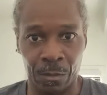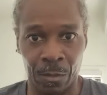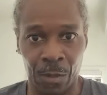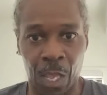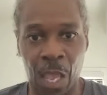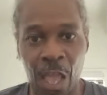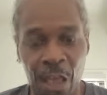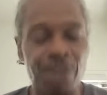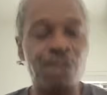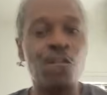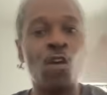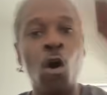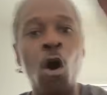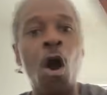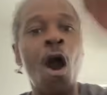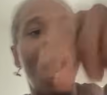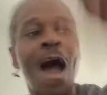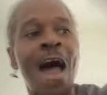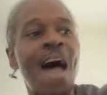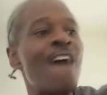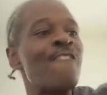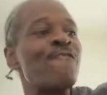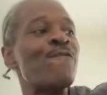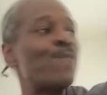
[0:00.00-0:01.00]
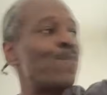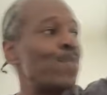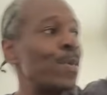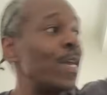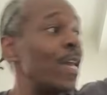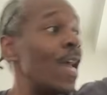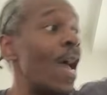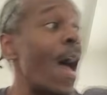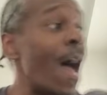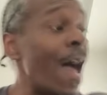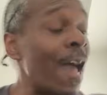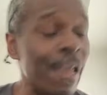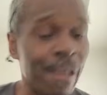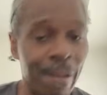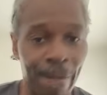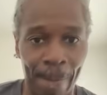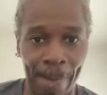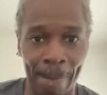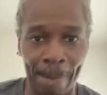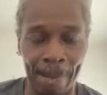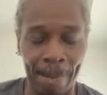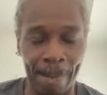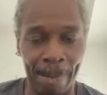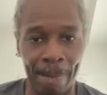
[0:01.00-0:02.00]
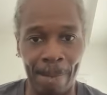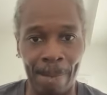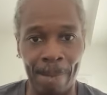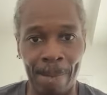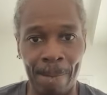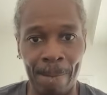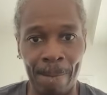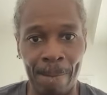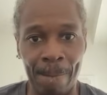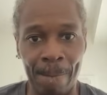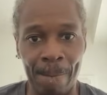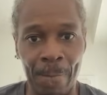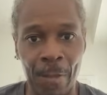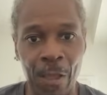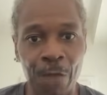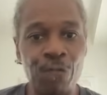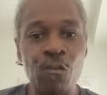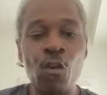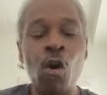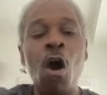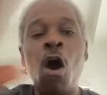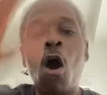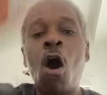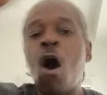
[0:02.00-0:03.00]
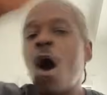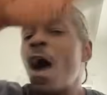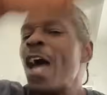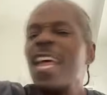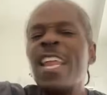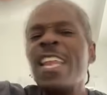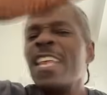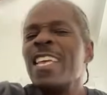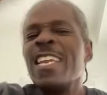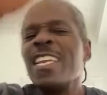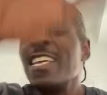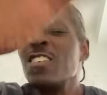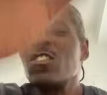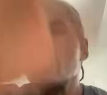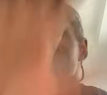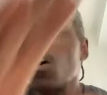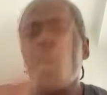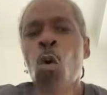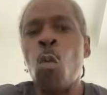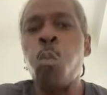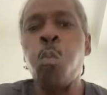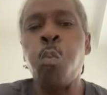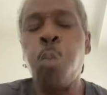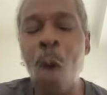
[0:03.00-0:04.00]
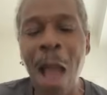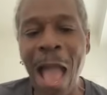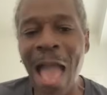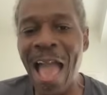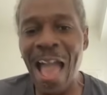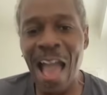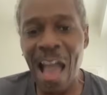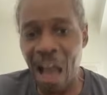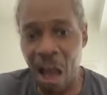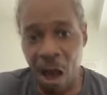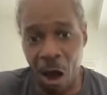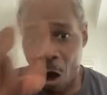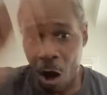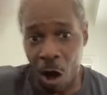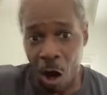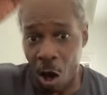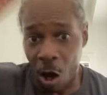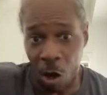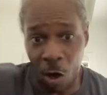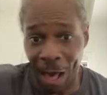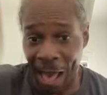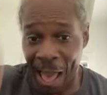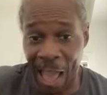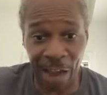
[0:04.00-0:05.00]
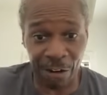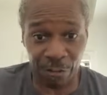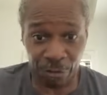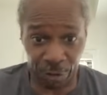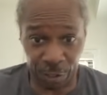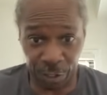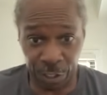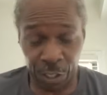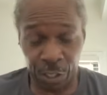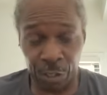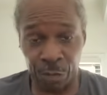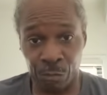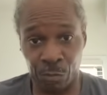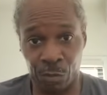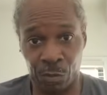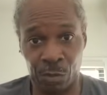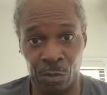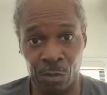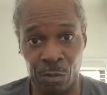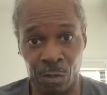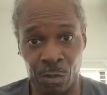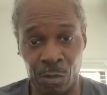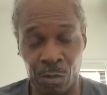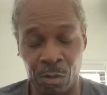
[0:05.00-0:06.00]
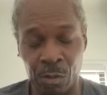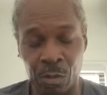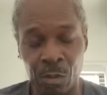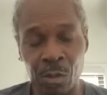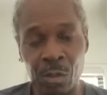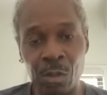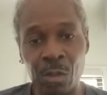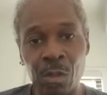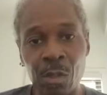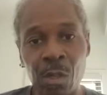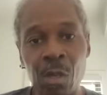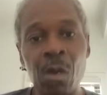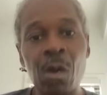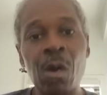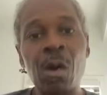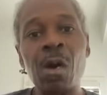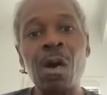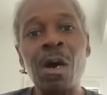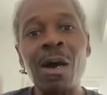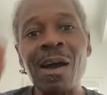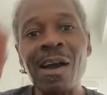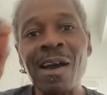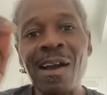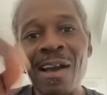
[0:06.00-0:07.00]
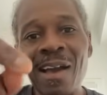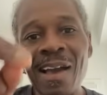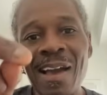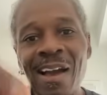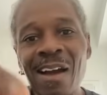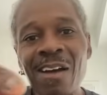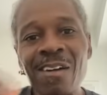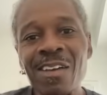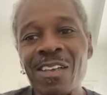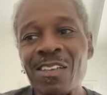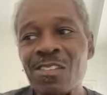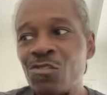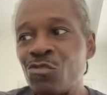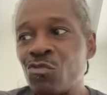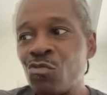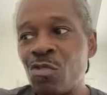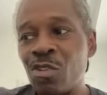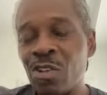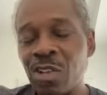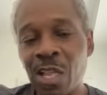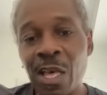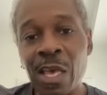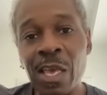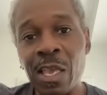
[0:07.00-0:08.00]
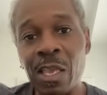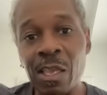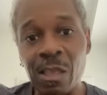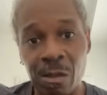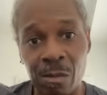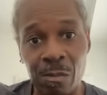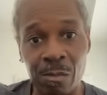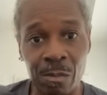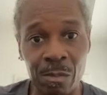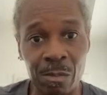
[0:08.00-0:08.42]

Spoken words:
if you are FBA, if you are any of these little wow acronyms, how can you claim?